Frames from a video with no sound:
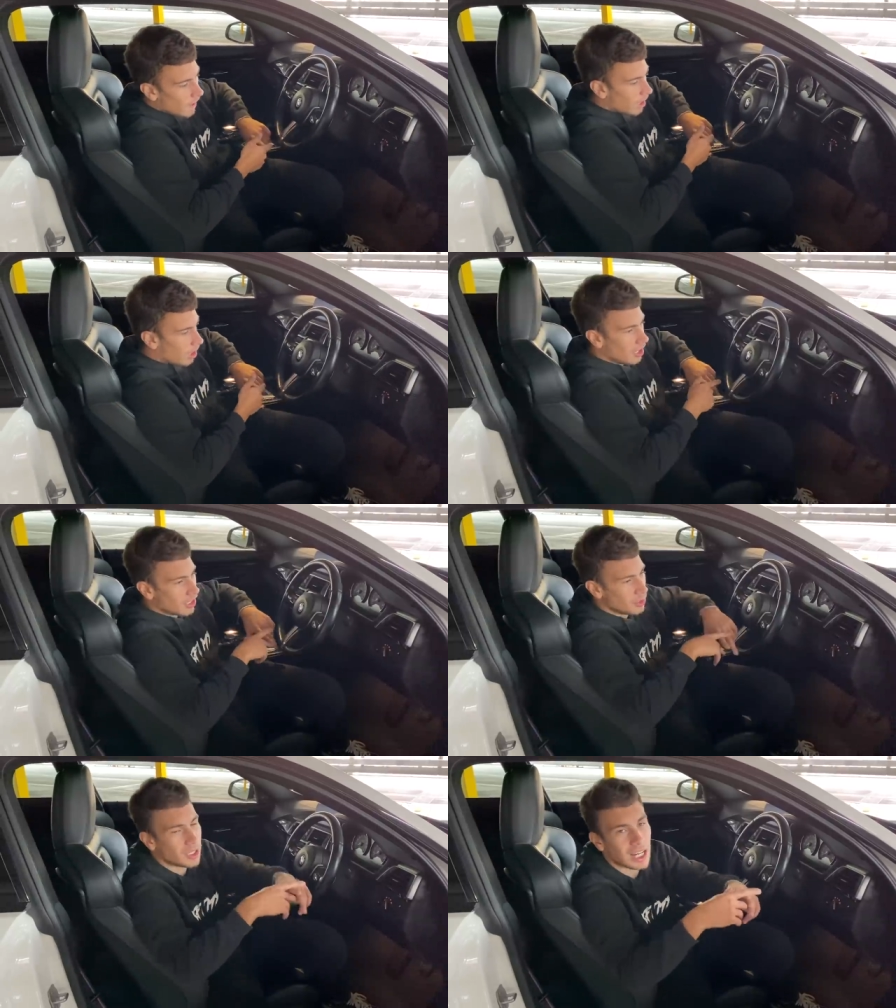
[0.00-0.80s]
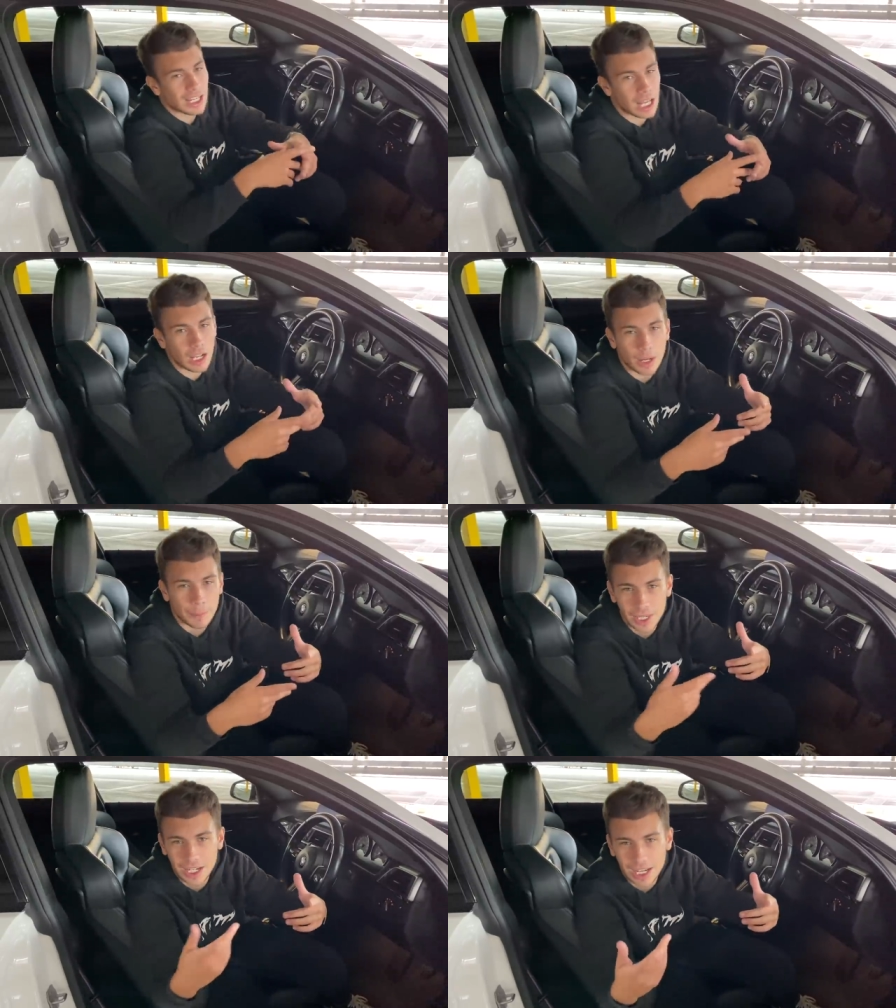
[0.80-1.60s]
Uh, I know you can get like a
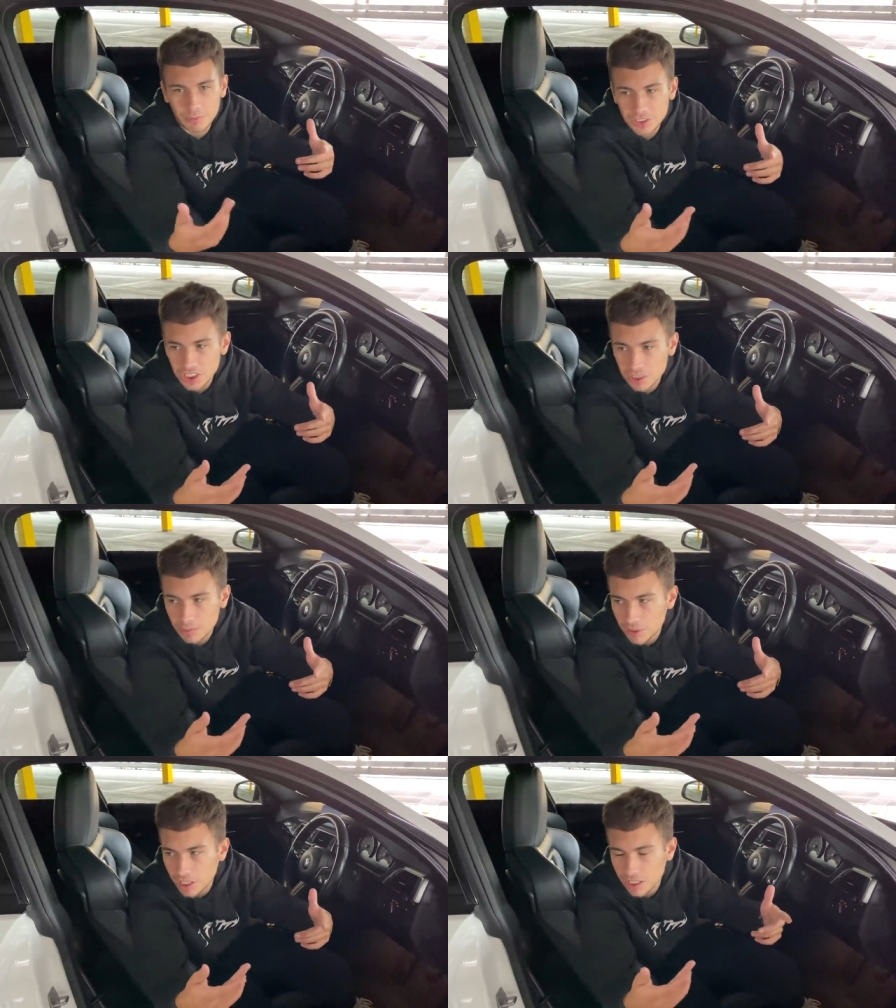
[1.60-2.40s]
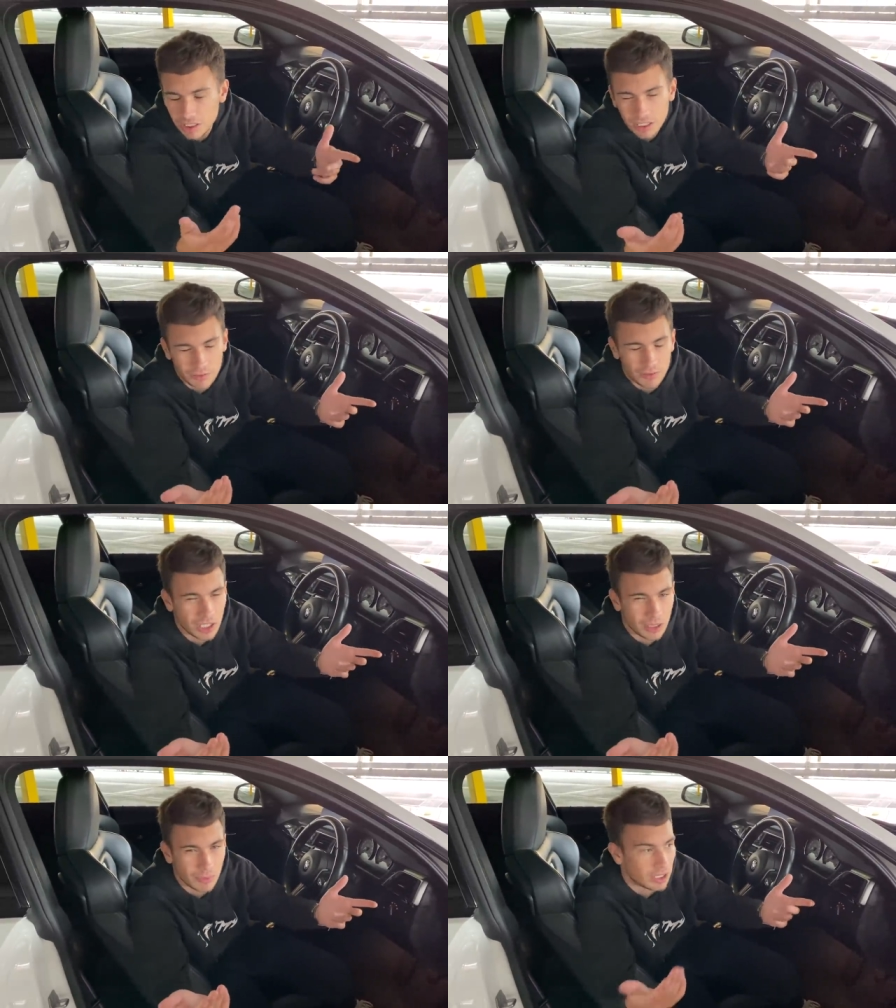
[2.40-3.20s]
better camera system, but it does not
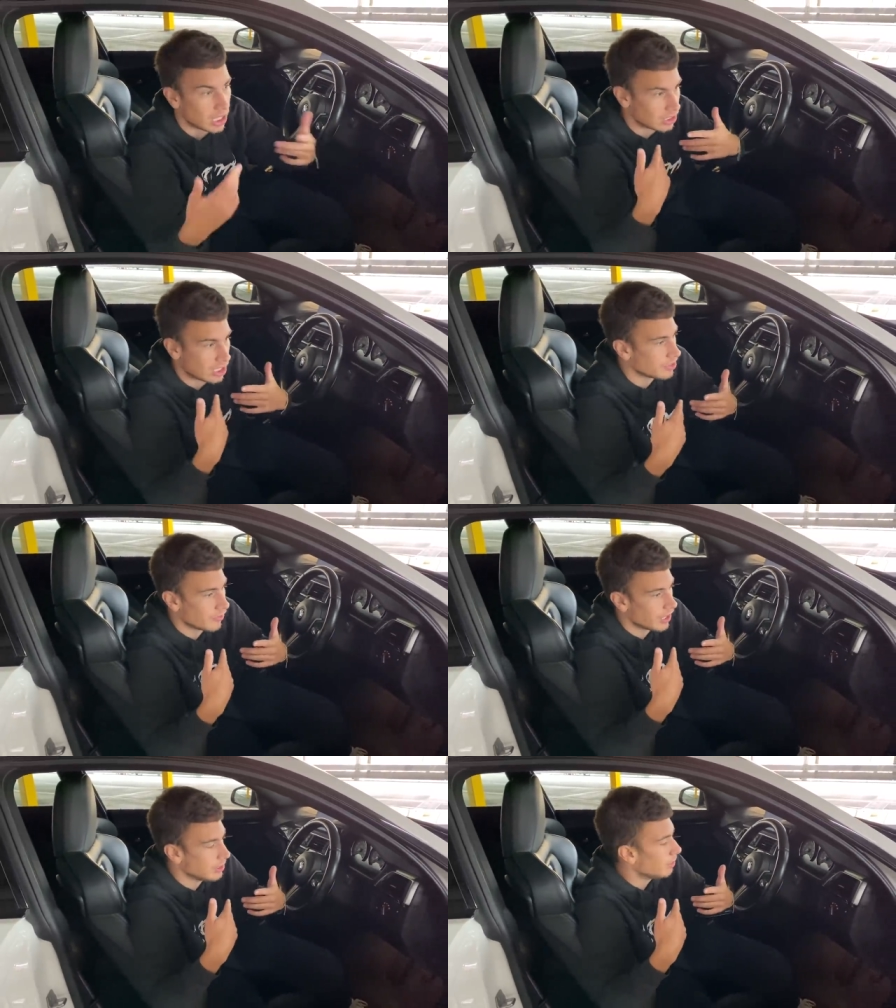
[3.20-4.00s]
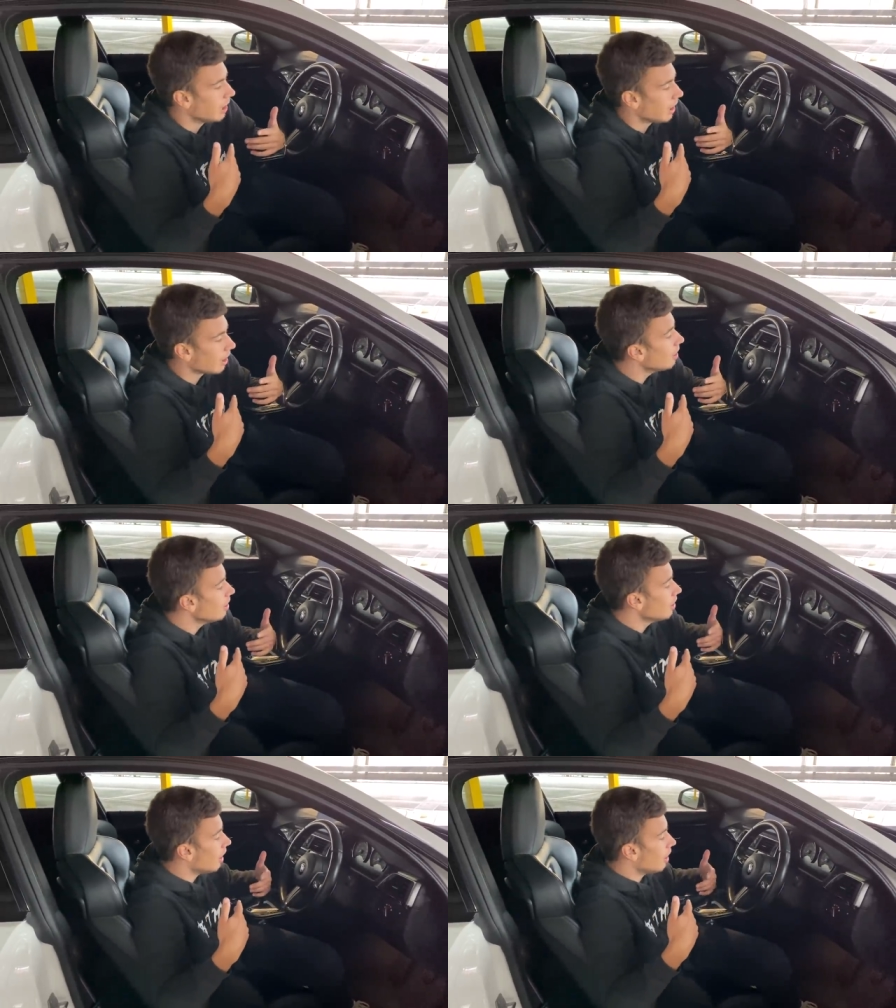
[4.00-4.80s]
really, that doesn't phase me. Like
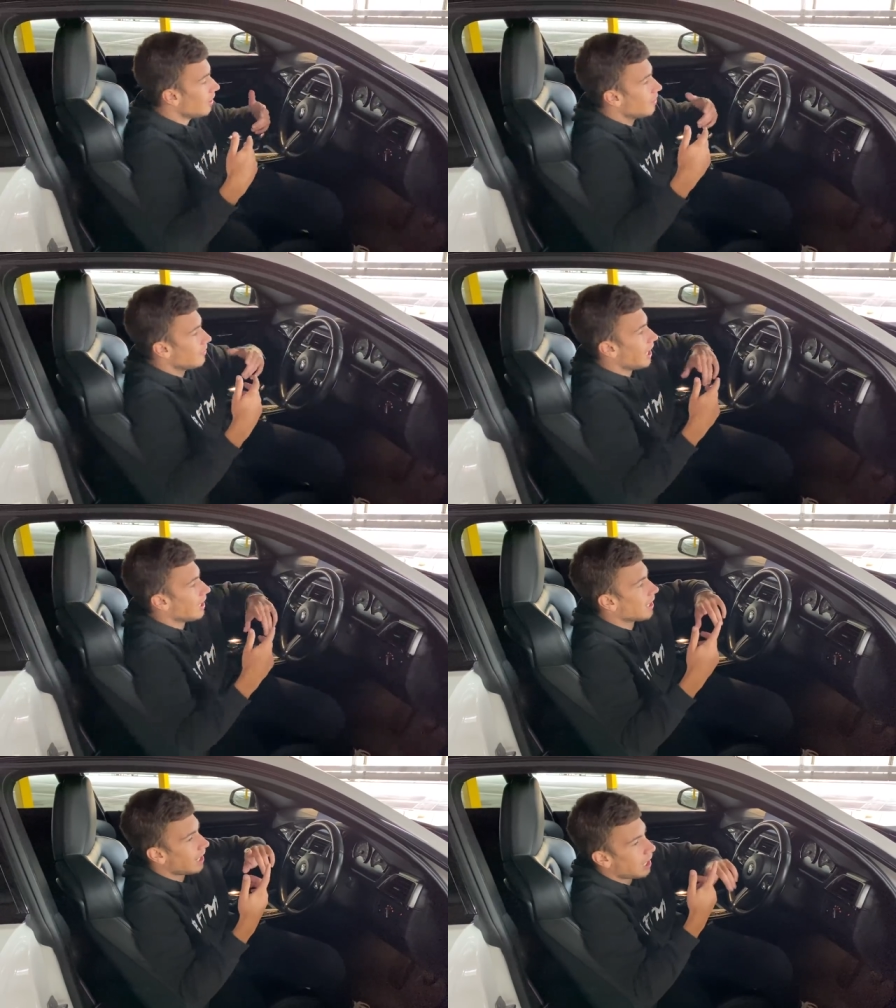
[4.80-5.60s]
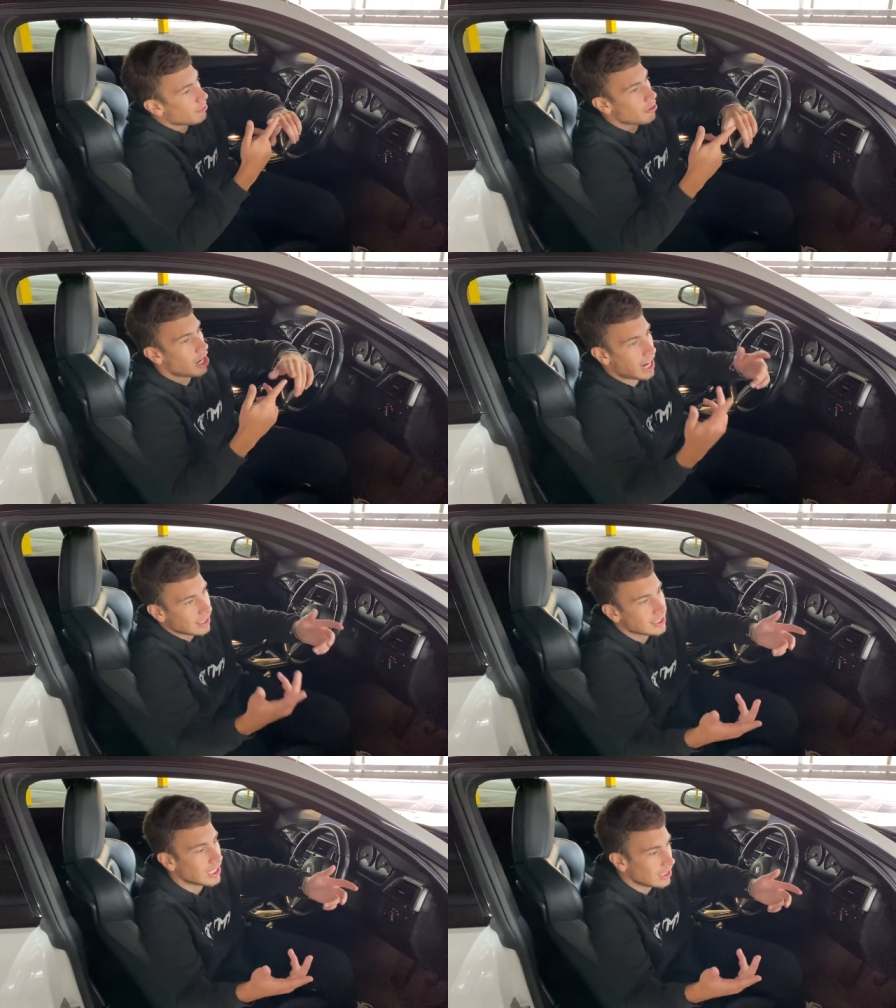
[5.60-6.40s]
I've never had a camera
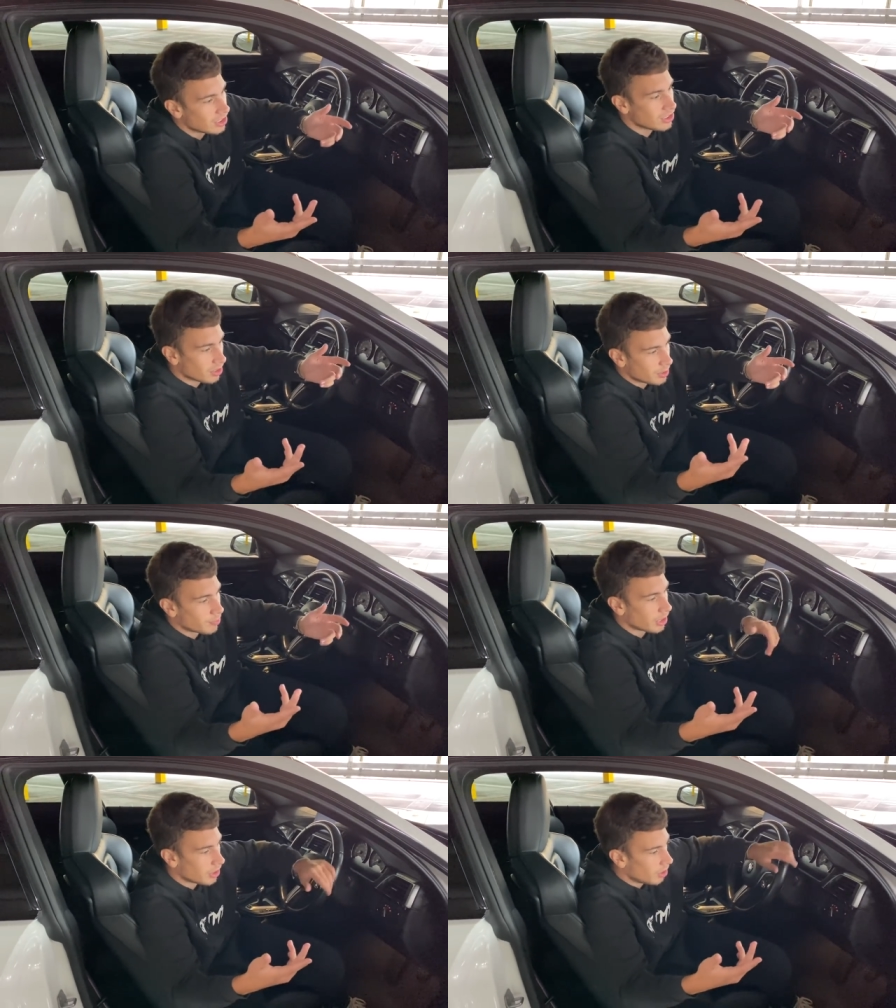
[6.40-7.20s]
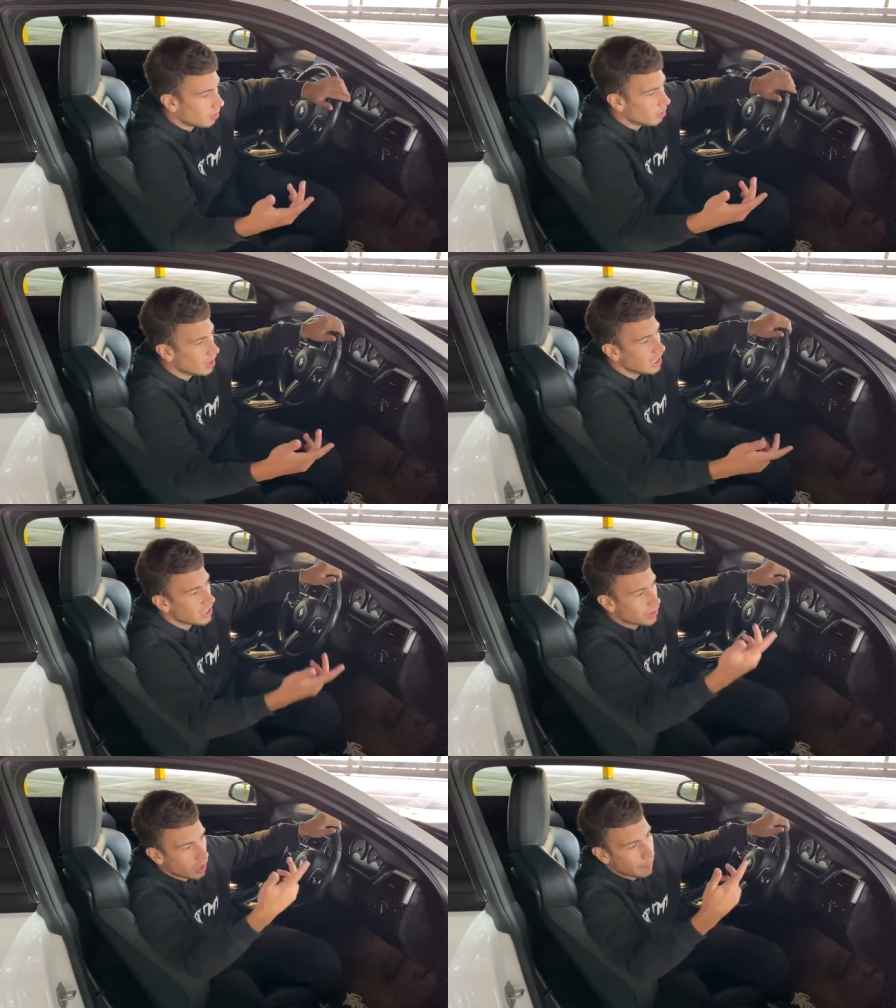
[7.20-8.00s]
and sensors, so it's pretty cool.
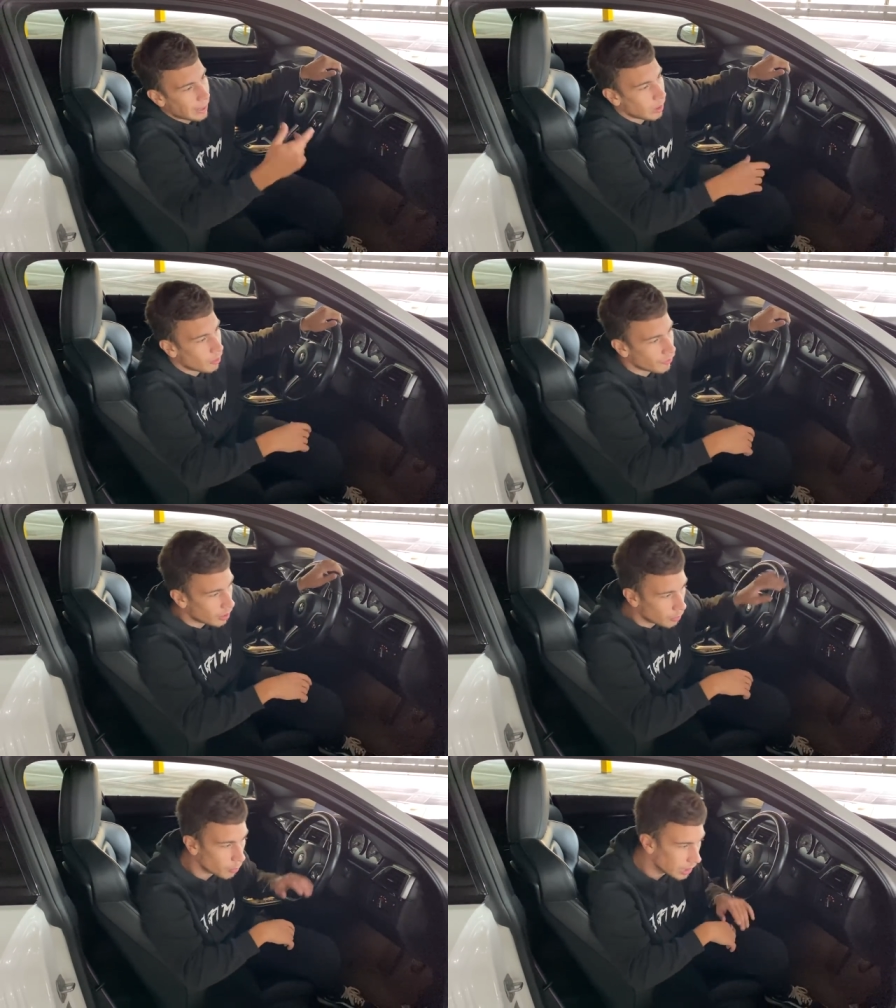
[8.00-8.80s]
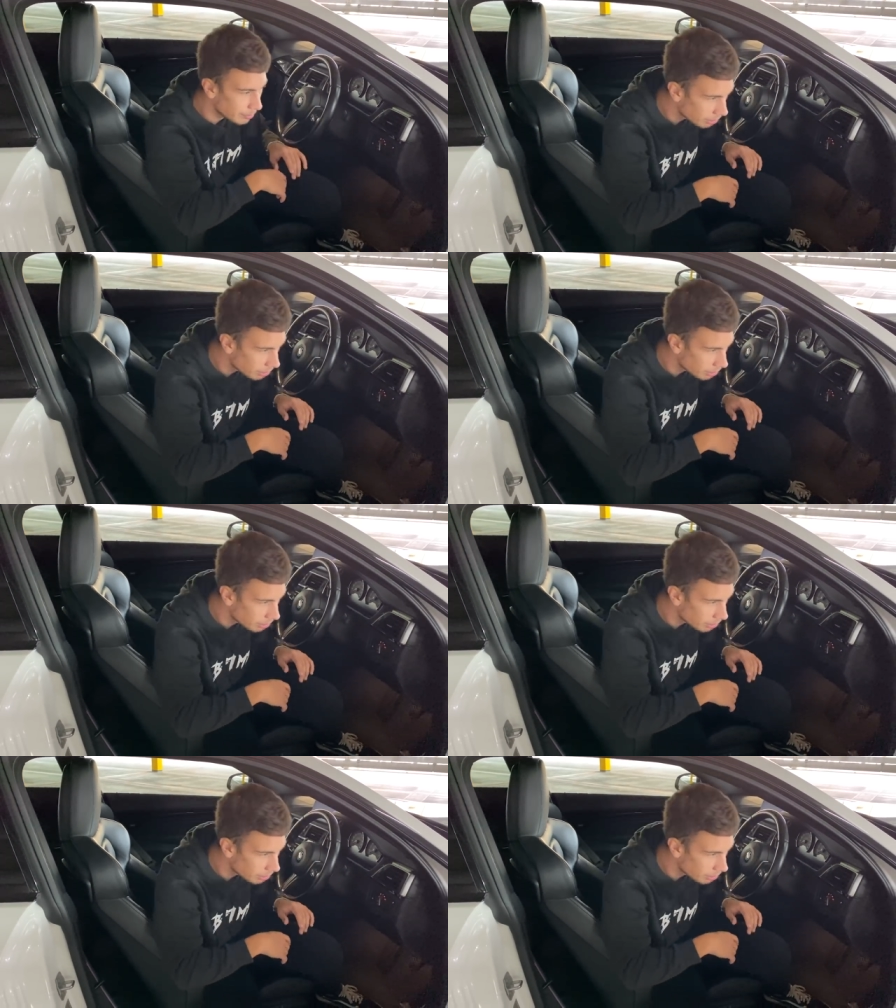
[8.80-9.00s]
It's got like power fold wing